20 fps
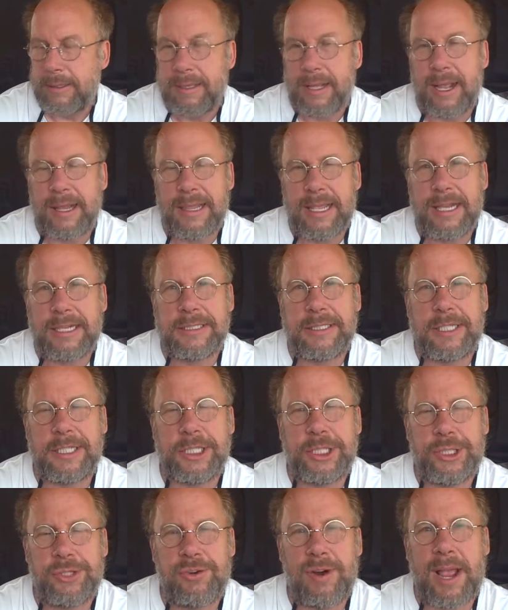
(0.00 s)

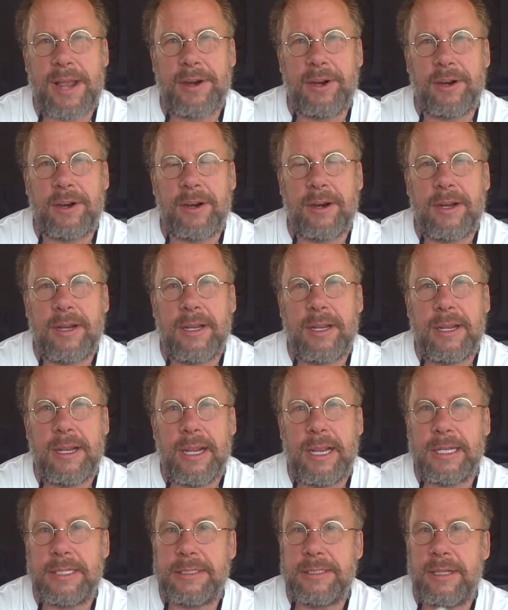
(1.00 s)
shredder.
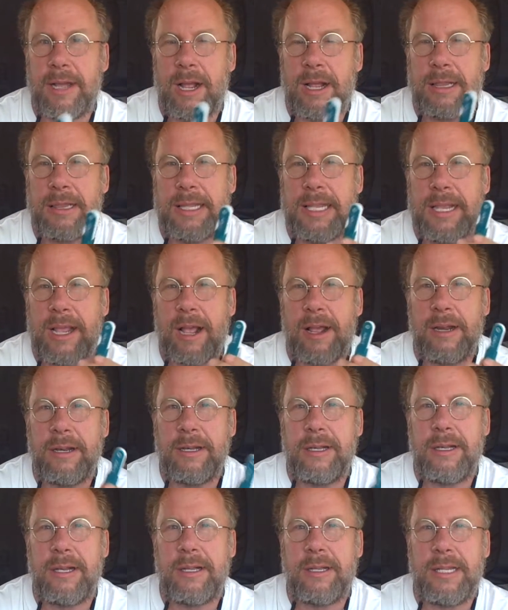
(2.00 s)
It's not the
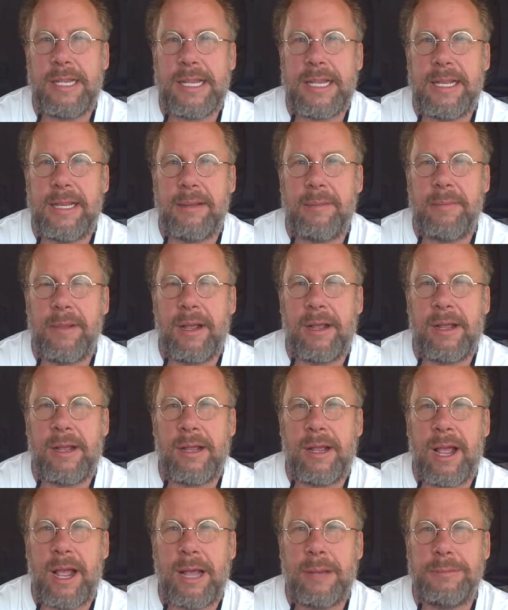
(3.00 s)
undelete
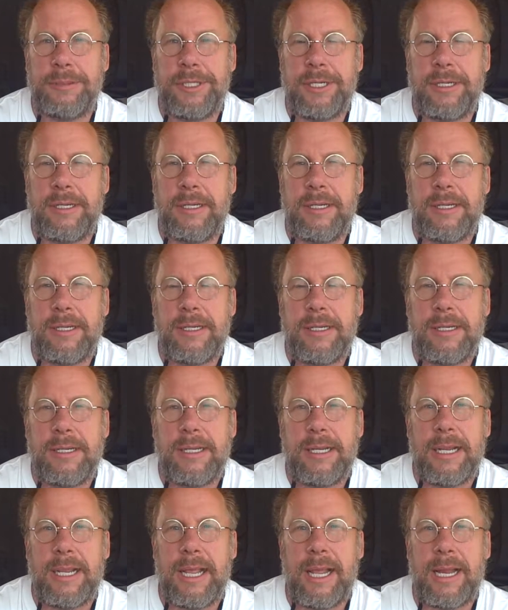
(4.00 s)
option.
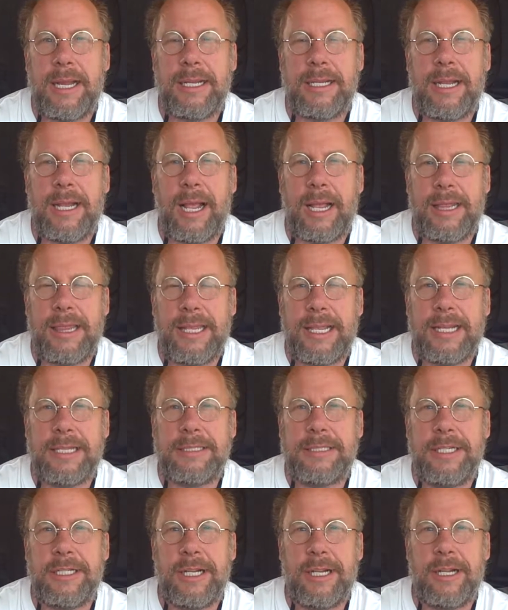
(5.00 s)
And I think
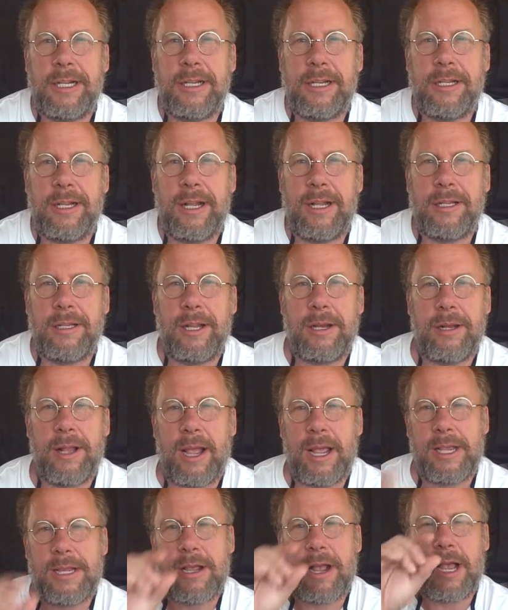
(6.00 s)
it's a little
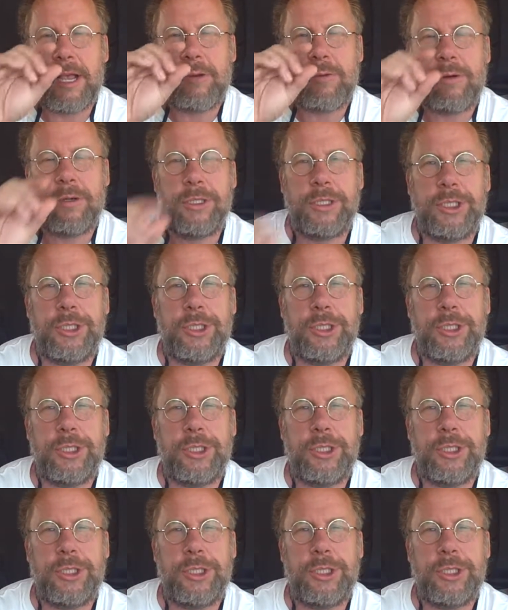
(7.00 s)
icon called